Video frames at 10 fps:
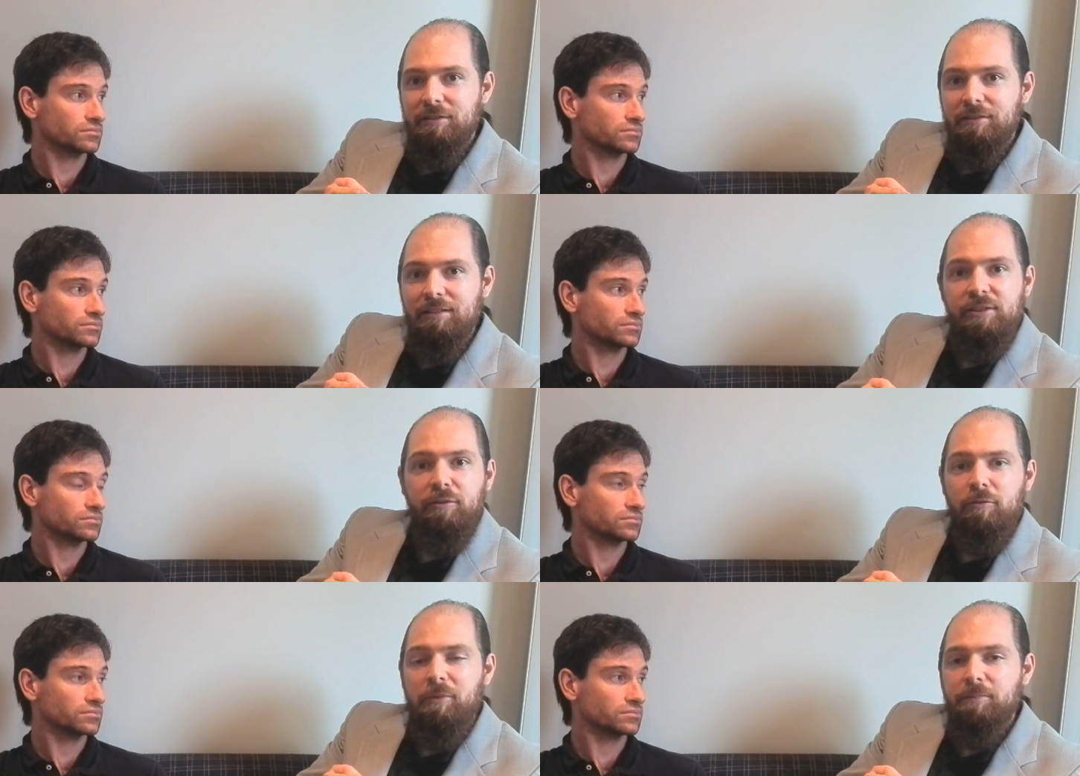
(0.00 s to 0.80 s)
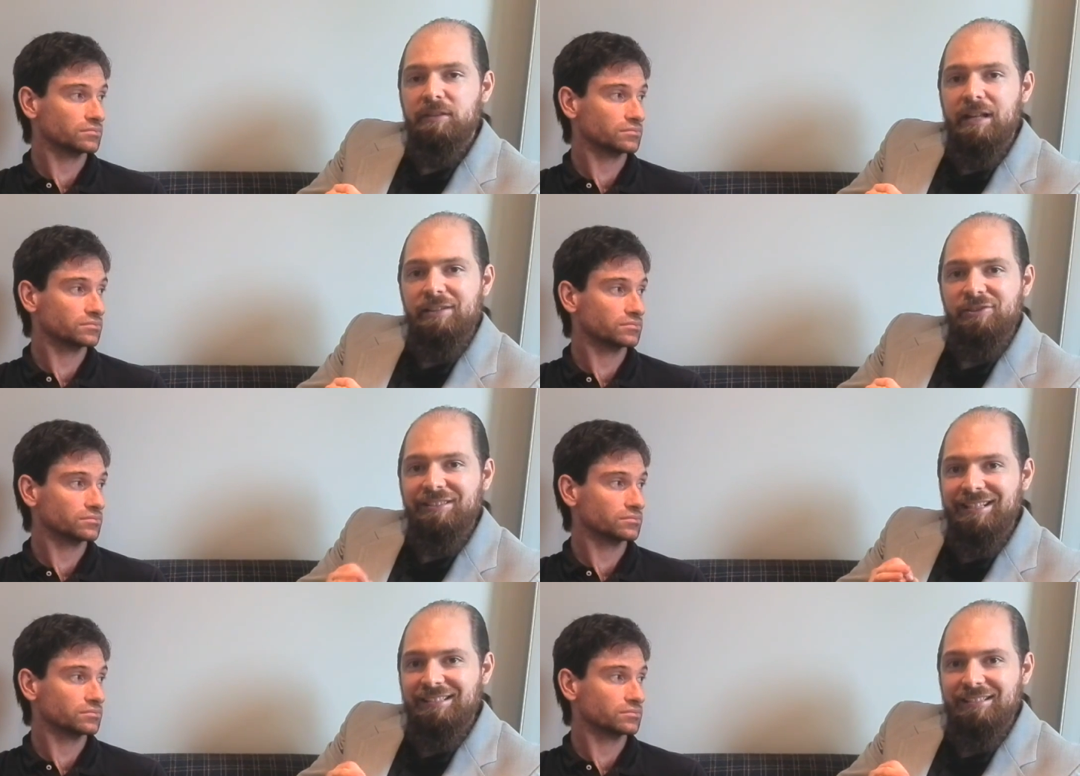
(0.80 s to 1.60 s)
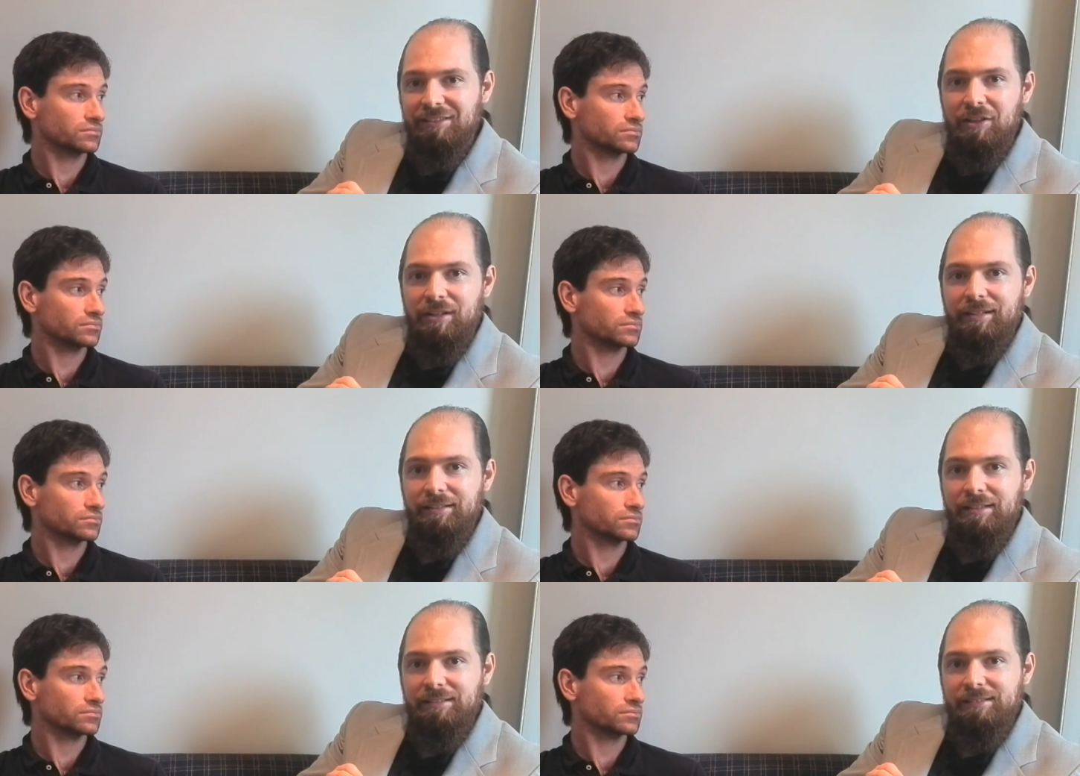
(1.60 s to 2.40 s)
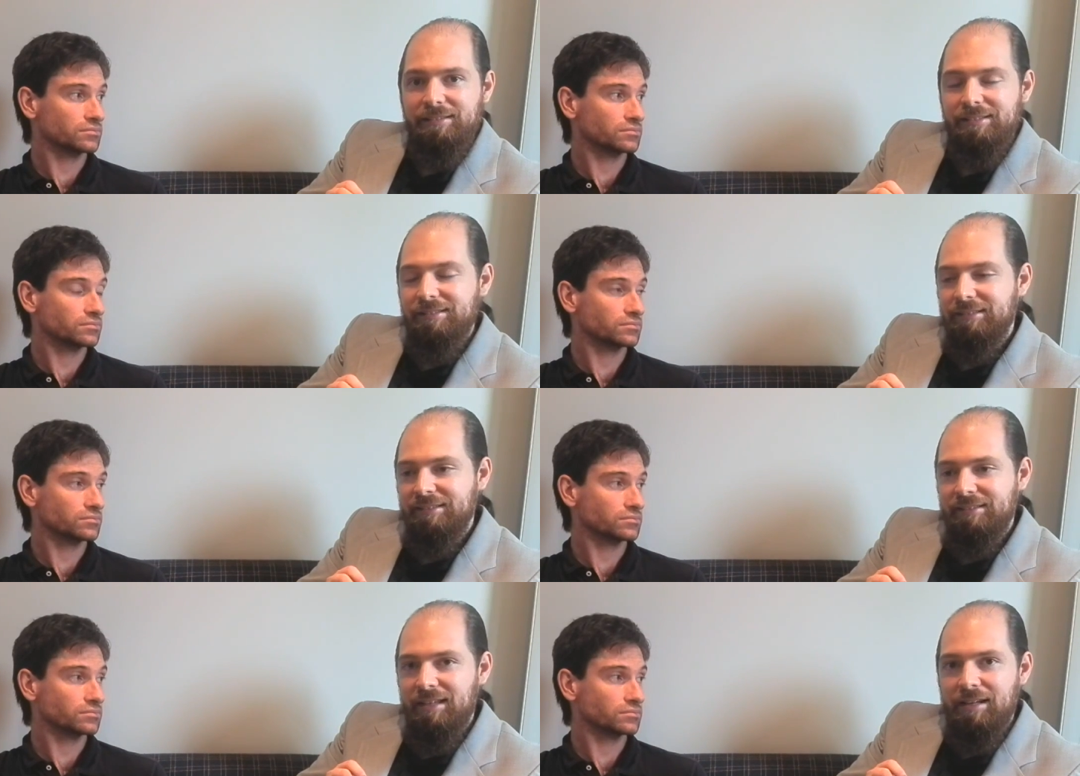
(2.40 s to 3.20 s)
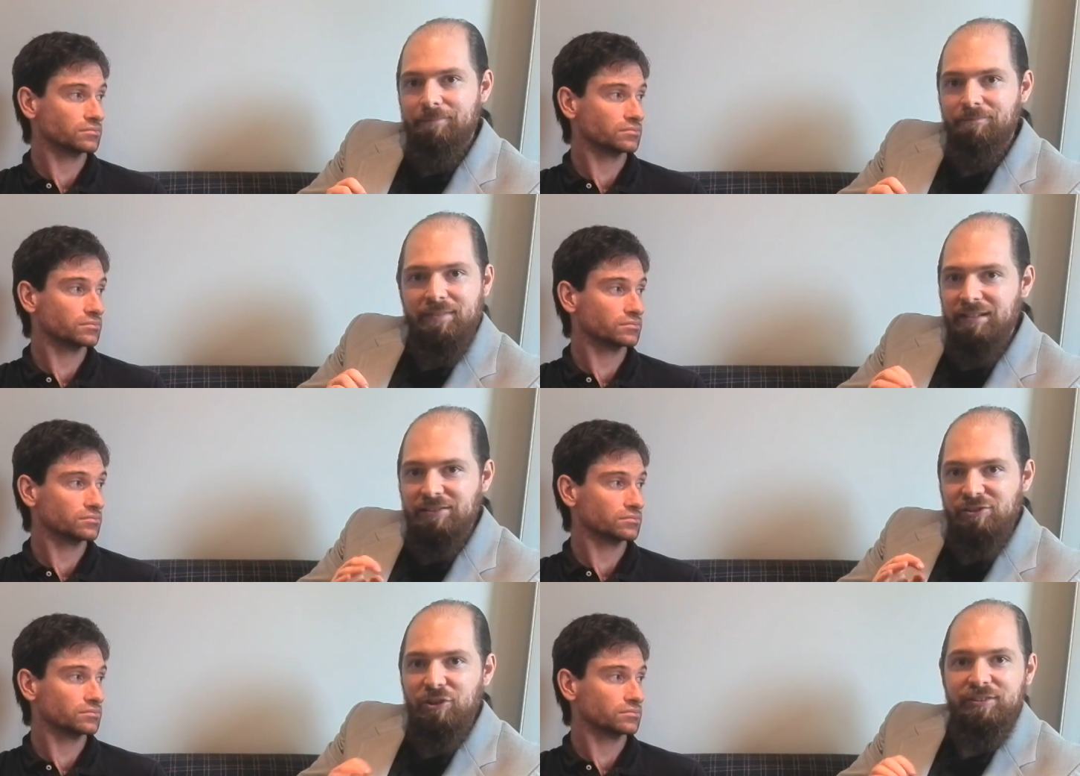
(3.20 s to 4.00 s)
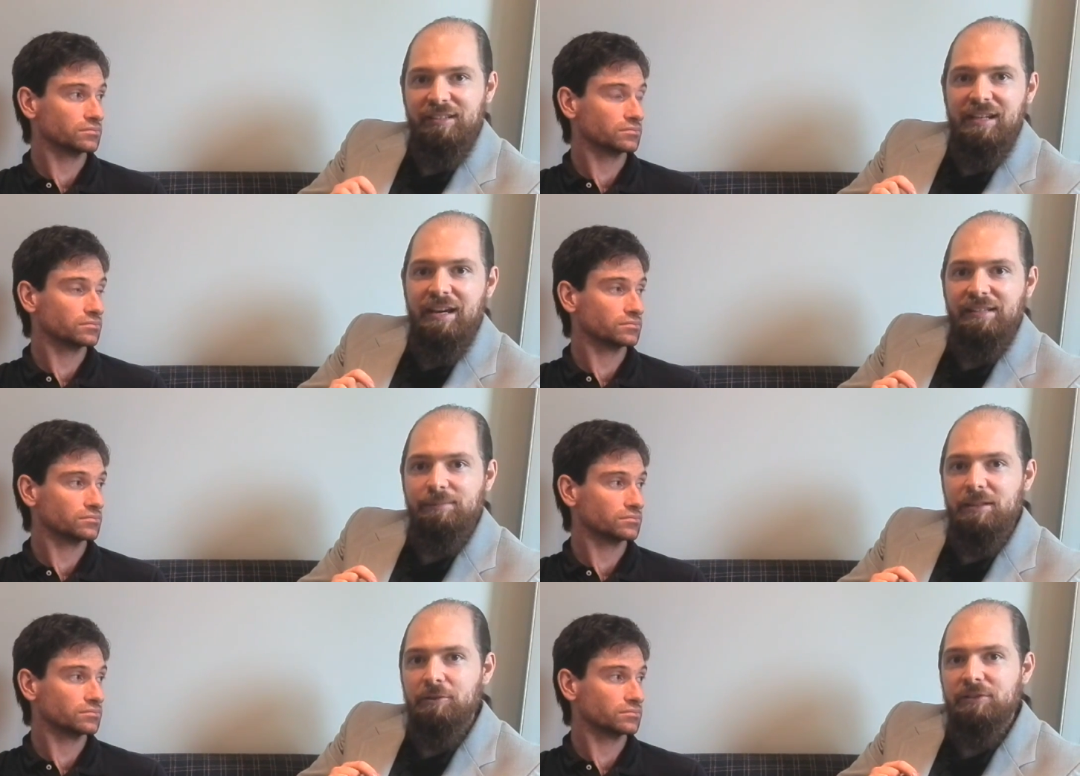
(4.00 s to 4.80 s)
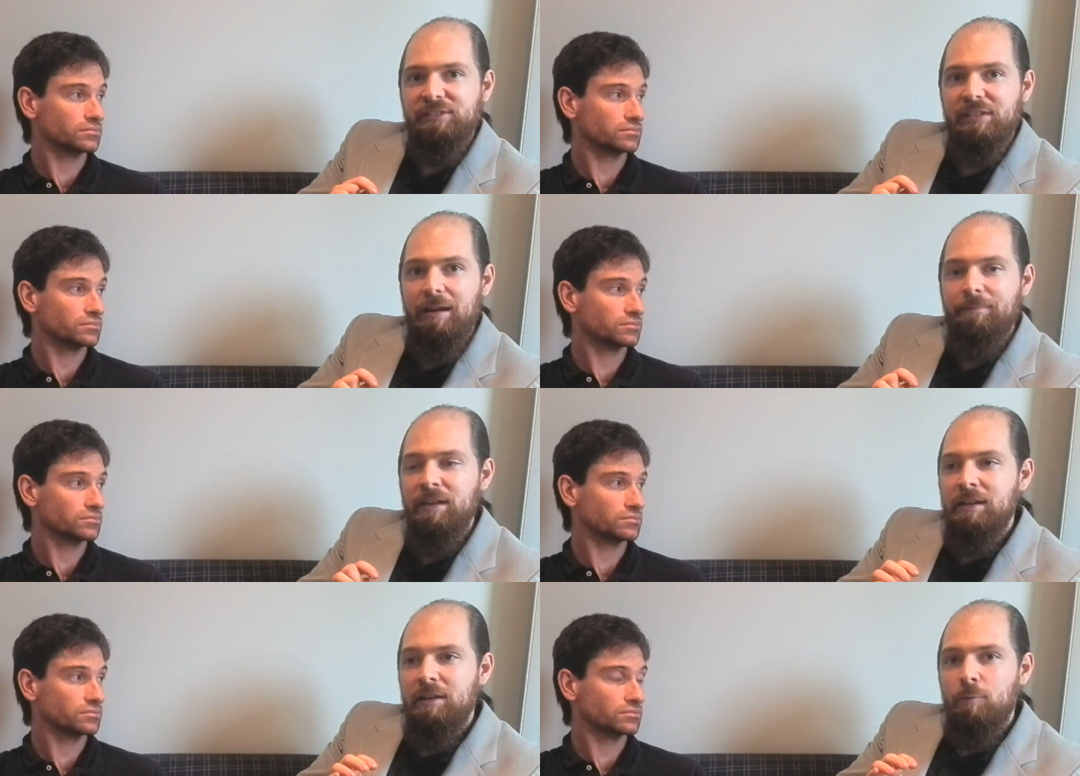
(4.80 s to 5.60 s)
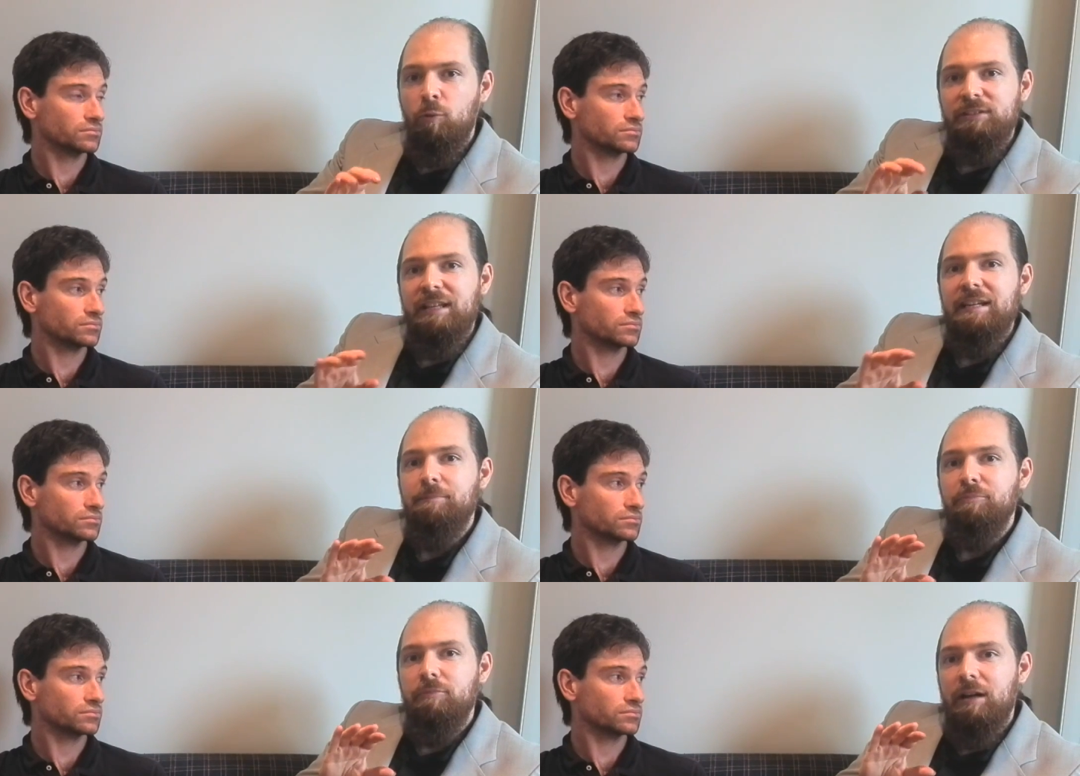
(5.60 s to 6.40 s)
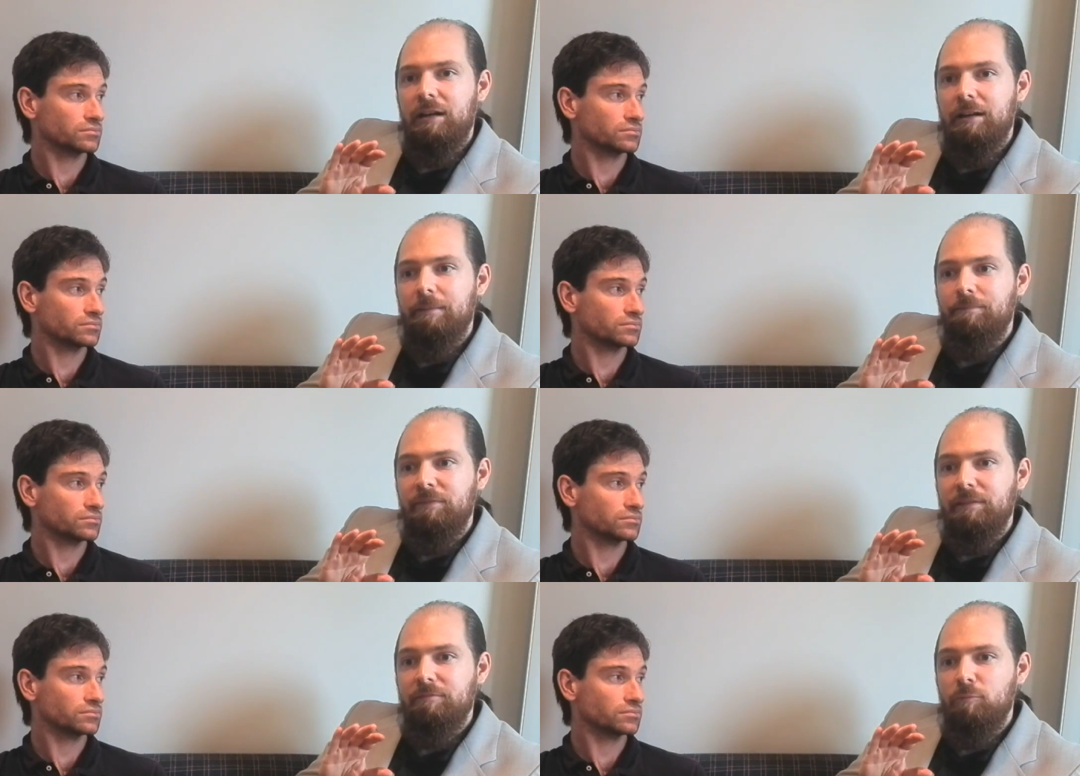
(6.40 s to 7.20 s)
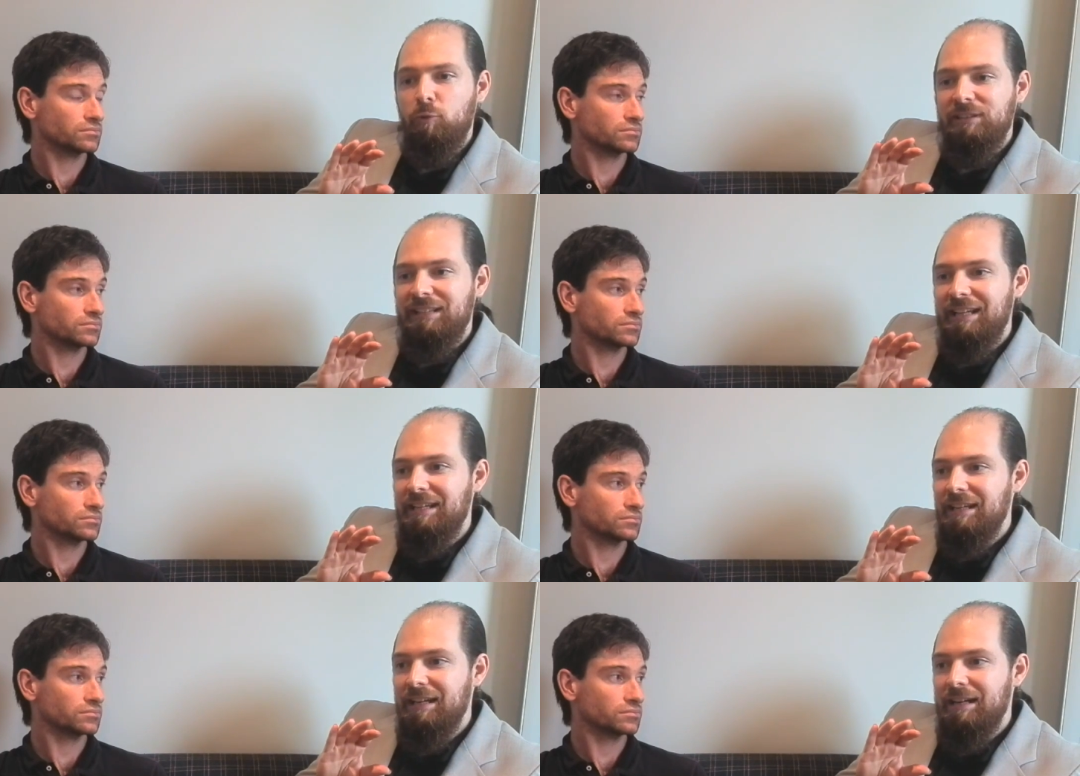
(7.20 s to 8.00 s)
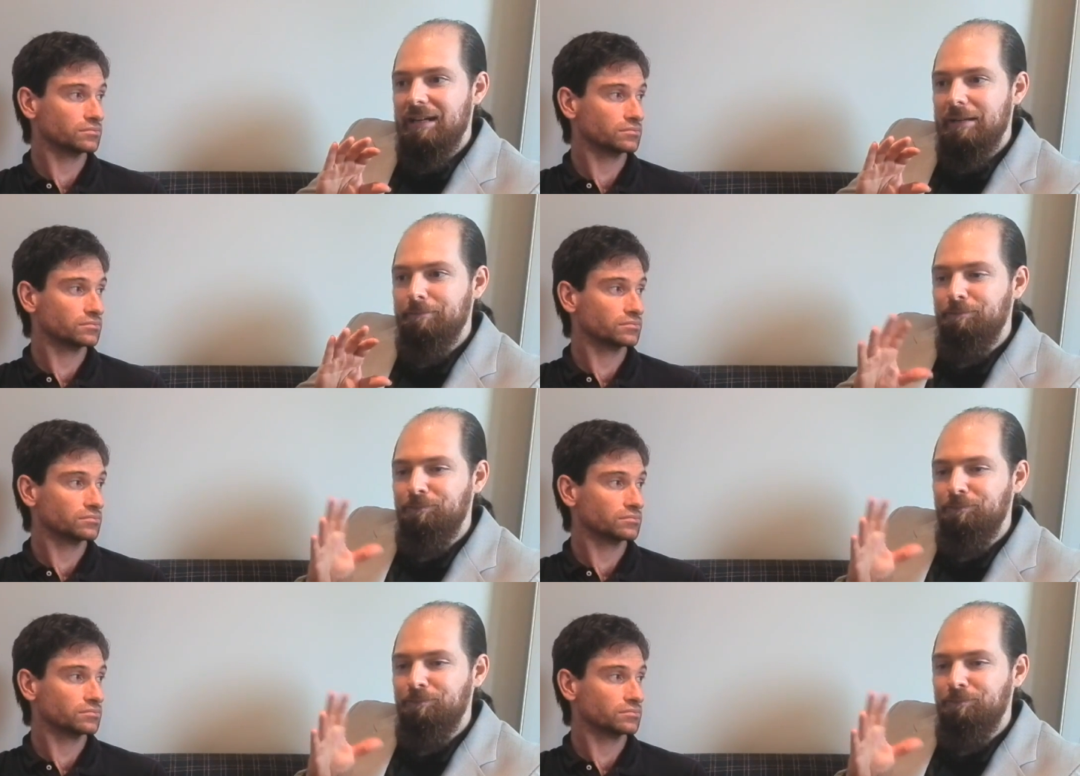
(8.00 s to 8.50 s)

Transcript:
Speaker 1: the, the general population, and that's a lie. It's it's just um, it, not the case because um, what they um, what they um,